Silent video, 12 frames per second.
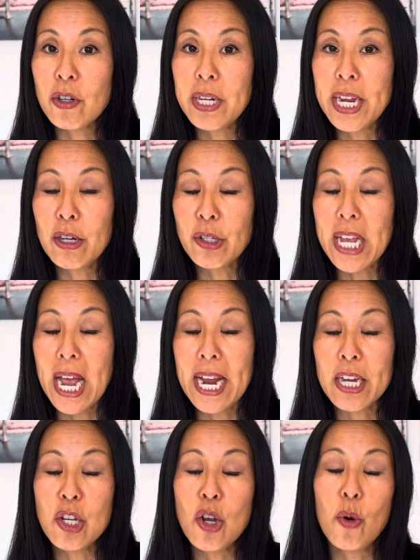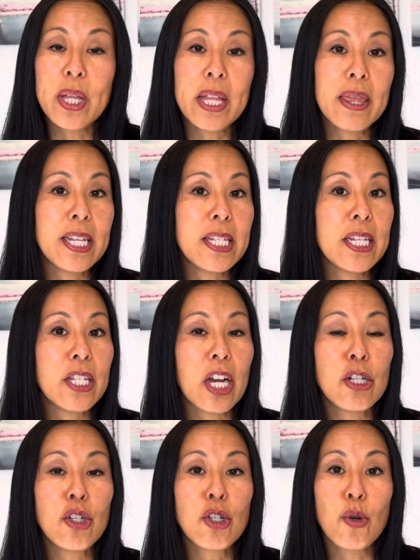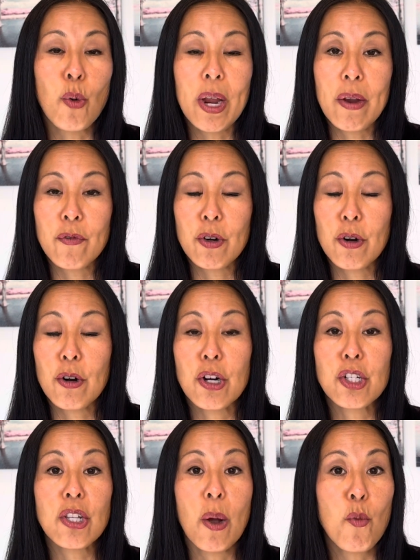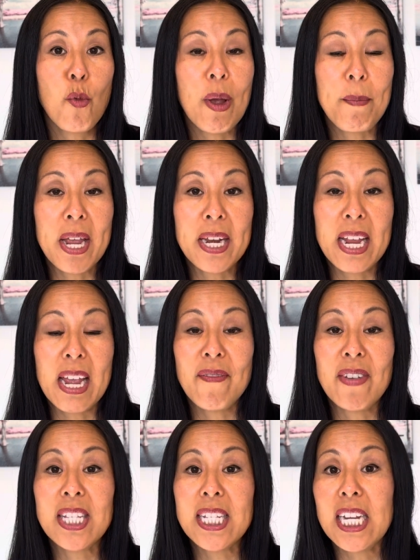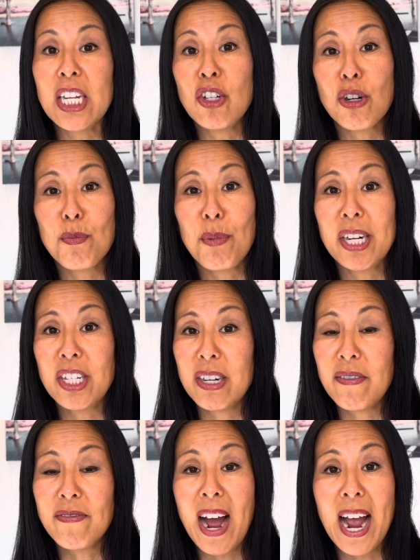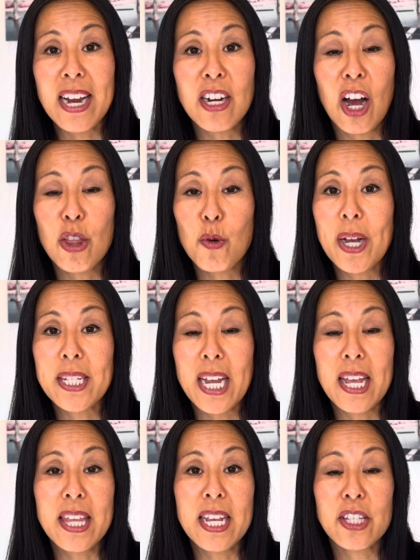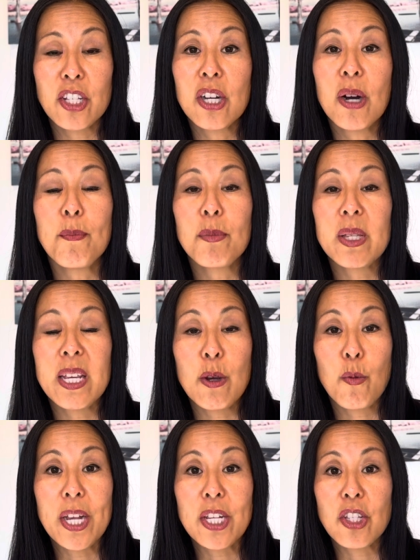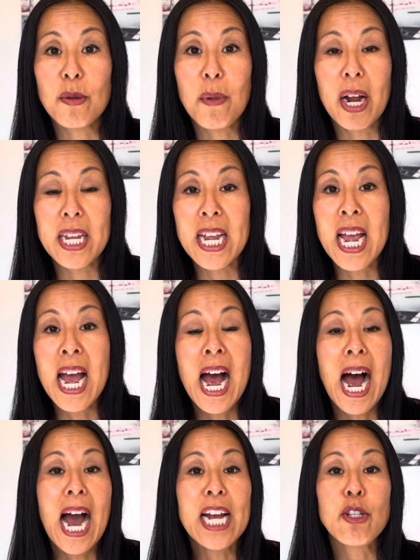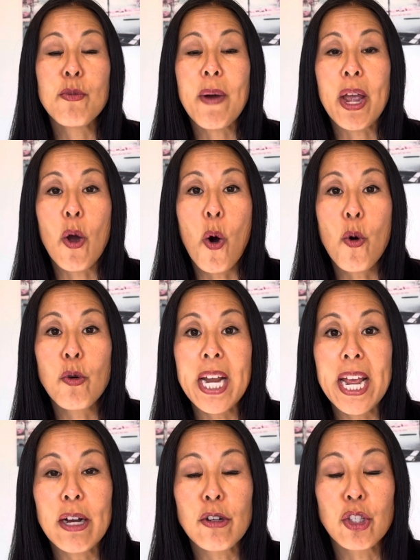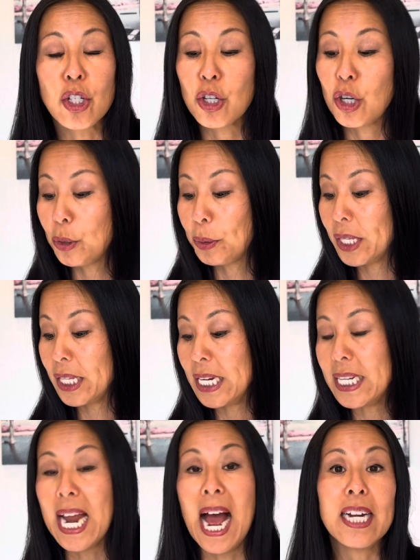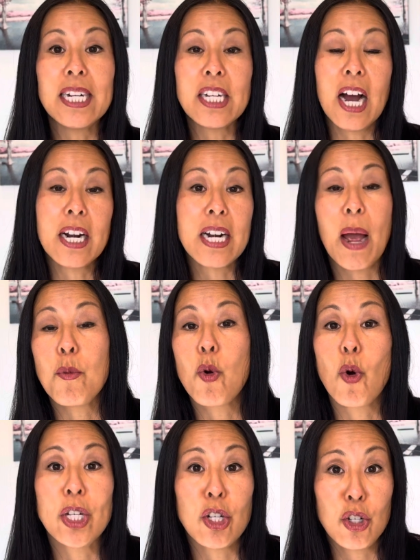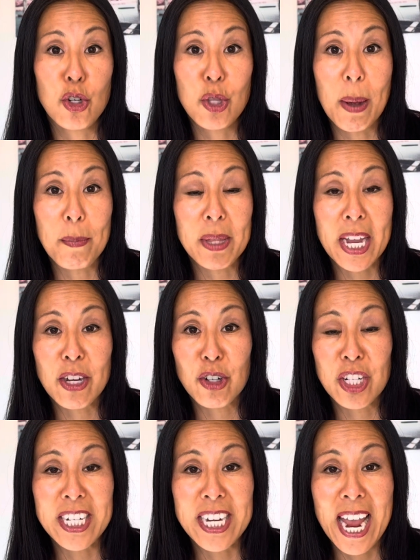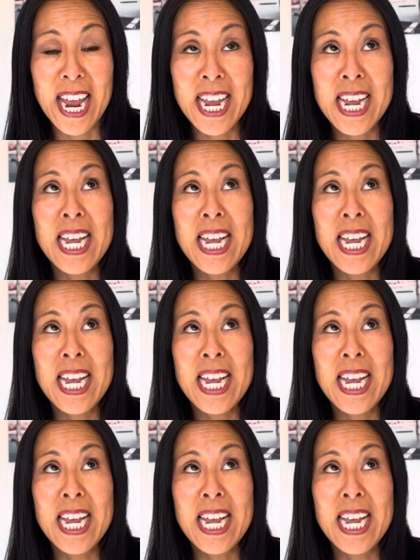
nails. I know that this is a joy for some women. If it's in your budget, fine. Otherwise, I think it's a complete waste of money. I do my own nails. They're currently not done. I'm going to do them later today.